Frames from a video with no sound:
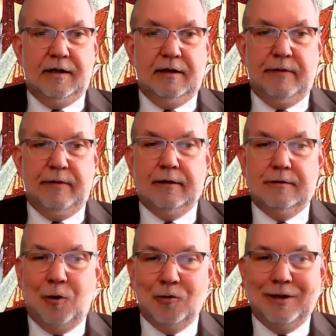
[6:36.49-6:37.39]
that
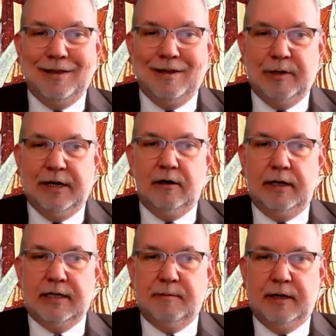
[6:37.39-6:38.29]
values only the
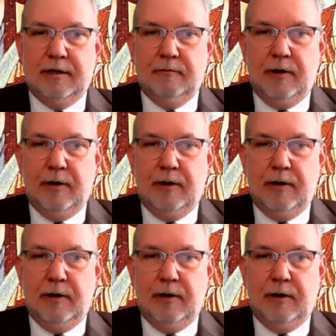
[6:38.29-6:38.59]
material aspect of